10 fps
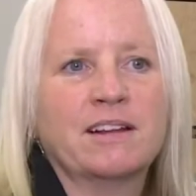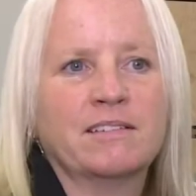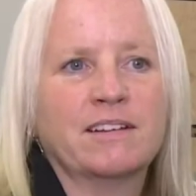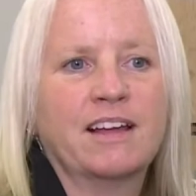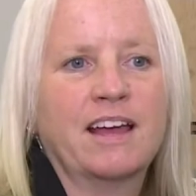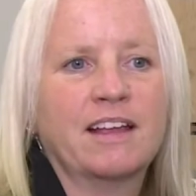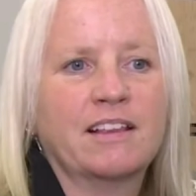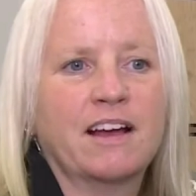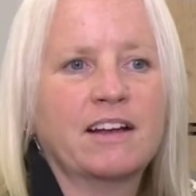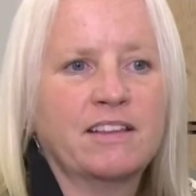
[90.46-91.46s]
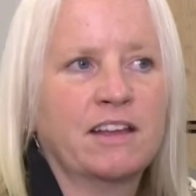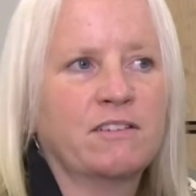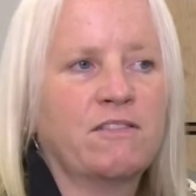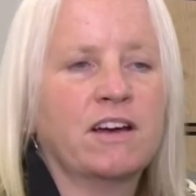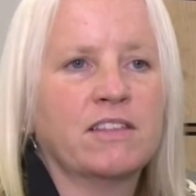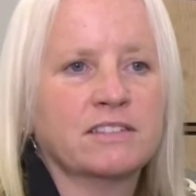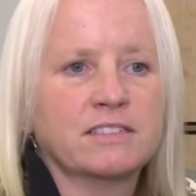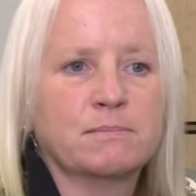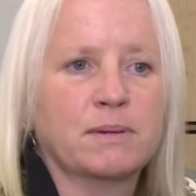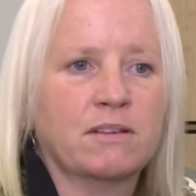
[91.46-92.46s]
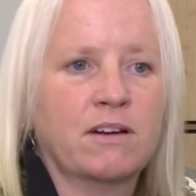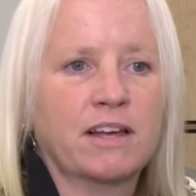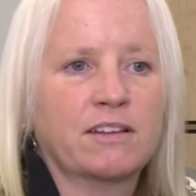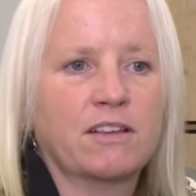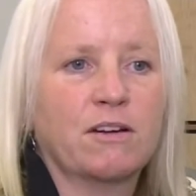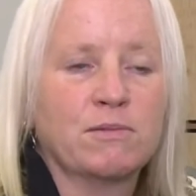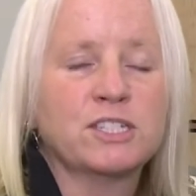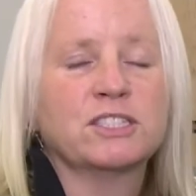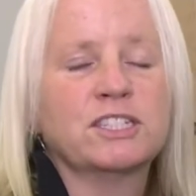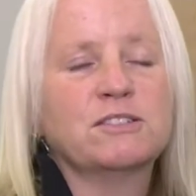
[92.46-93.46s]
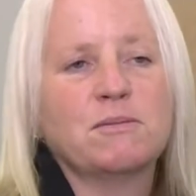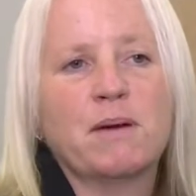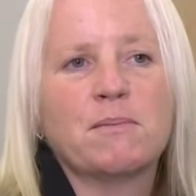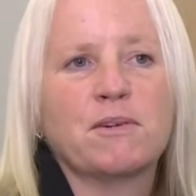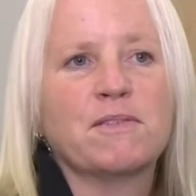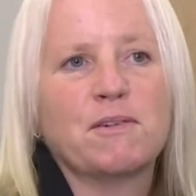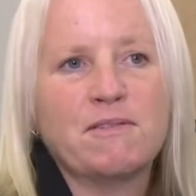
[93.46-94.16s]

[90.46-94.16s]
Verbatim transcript: and identify this as belonging originally to a member of their